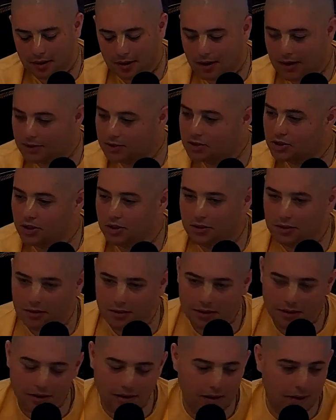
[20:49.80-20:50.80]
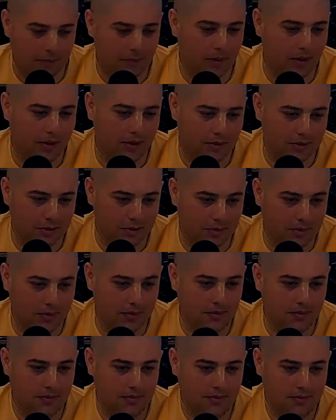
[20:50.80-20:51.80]
uh, children are not
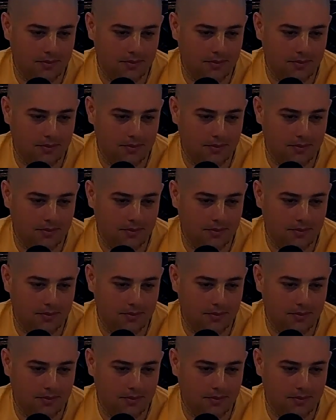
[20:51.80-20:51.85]
punishable.